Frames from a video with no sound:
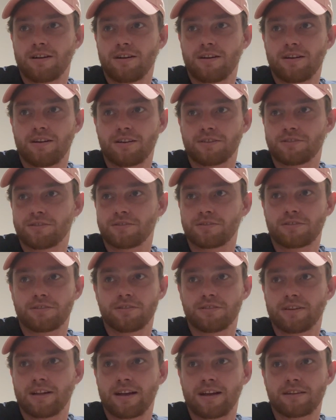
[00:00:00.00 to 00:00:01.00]
I just
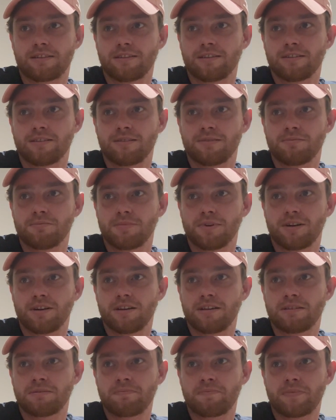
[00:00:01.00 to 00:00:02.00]
couldn't hack it, and
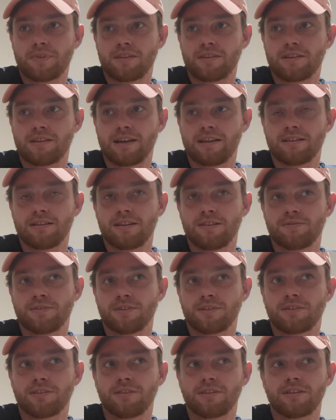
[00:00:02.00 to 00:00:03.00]
by 10, 11
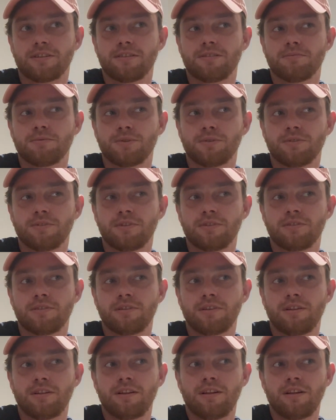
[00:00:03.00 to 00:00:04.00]
o'clock in the morning
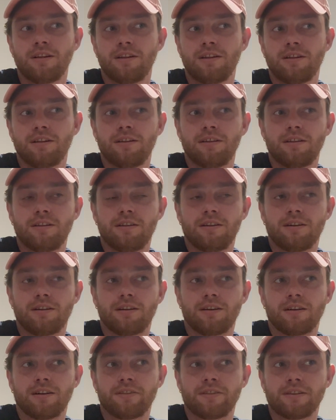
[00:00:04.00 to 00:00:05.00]

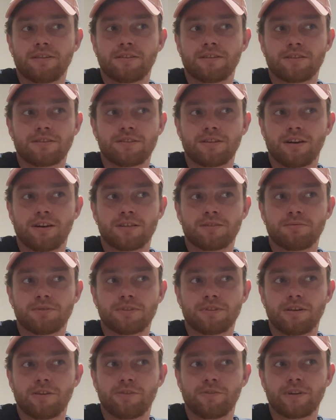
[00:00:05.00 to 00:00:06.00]
I then discharged
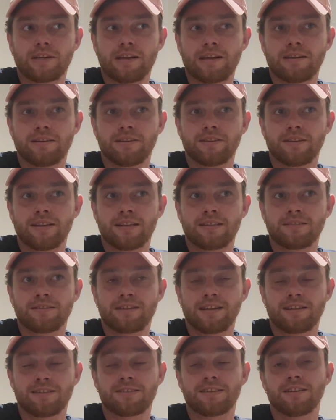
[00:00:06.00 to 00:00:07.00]
myself again, and
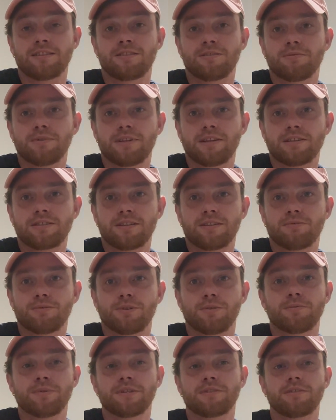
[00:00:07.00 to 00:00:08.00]
they said to me, they said,
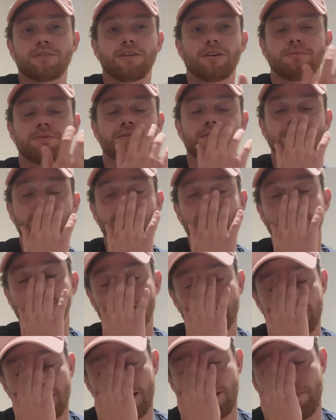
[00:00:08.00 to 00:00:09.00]
Rob, this time if you do it
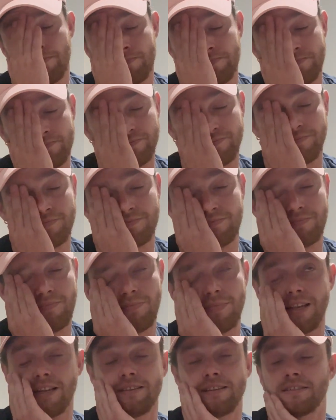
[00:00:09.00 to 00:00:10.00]
again,
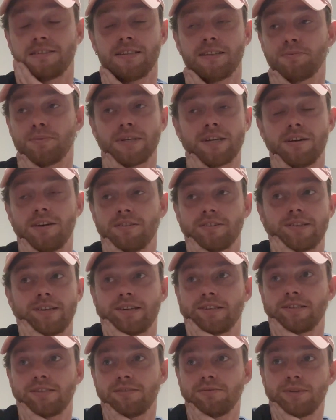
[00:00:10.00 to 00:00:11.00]
they said, we
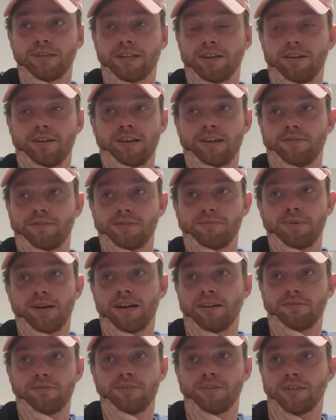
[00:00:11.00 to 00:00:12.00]
can't have you
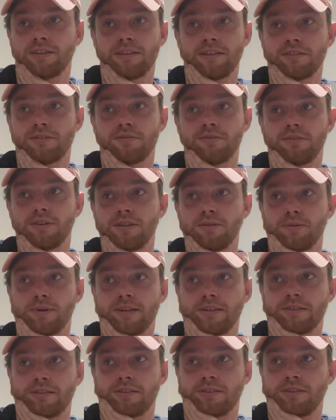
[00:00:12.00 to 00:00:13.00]
back for at least 3
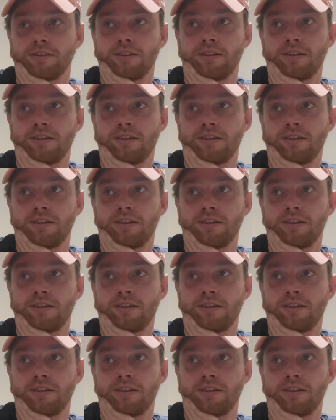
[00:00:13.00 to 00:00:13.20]
weeks.